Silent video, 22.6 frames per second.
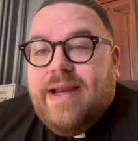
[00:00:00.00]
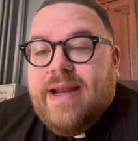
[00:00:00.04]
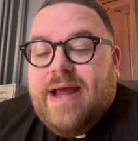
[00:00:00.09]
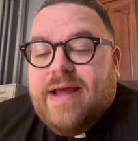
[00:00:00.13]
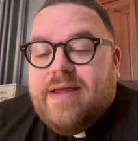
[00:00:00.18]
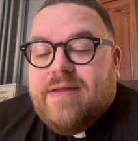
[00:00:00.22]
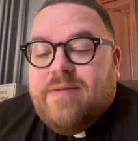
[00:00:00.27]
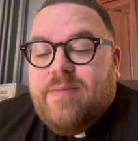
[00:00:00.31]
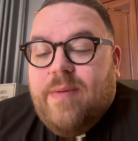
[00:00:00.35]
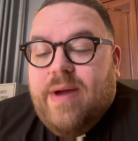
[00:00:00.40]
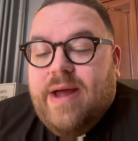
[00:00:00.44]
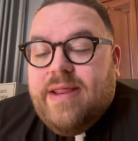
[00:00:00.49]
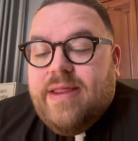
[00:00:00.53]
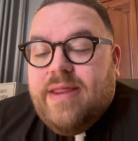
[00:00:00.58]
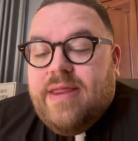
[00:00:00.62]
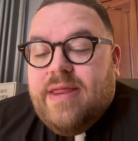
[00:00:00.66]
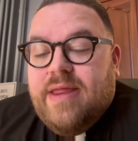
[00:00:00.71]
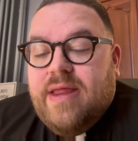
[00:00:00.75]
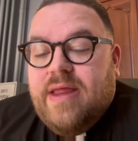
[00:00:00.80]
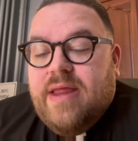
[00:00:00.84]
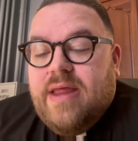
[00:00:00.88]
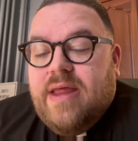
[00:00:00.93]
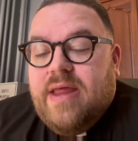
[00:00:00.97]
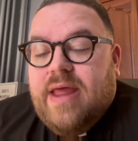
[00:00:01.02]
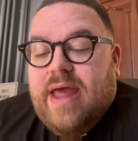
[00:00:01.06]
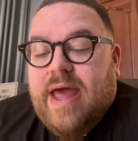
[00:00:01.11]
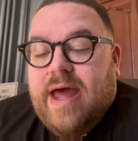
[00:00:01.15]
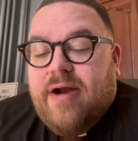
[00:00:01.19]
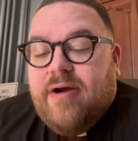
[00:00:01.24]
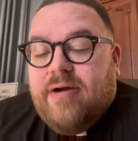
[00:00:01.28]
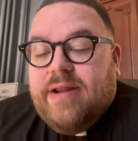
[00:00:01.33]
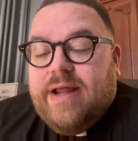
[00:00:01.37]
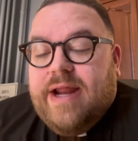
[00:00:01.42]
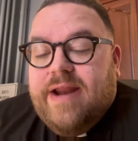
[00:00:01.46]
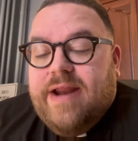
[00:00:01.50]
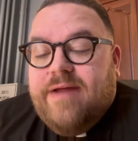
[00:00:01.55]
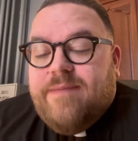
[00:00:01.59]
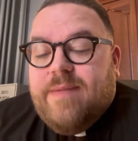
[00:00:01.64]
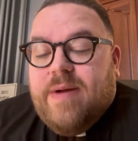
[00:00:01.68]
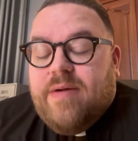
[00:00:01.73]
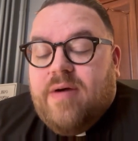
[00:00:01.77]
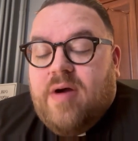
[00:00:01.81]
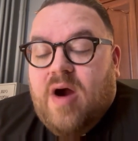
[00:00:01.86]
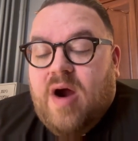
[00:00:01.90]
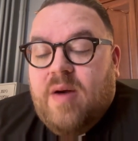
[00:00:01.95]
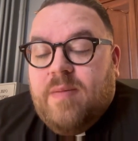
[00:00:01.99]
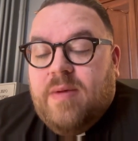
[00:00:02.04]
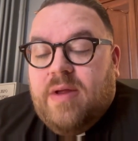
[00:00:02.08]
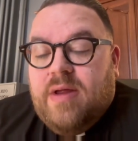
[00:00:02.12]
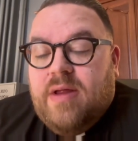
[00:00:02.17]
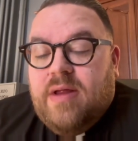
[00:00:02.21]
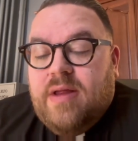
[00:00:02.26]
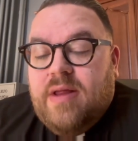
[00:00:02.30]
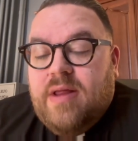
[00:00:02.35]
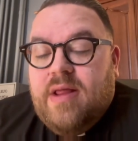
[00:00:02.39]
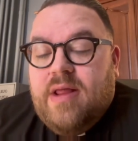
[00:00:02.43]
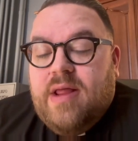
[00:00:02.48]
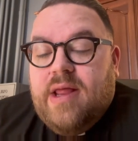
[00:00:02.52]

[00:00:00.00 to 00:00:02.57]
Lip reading: next month at Our Lady of Mount Carmel.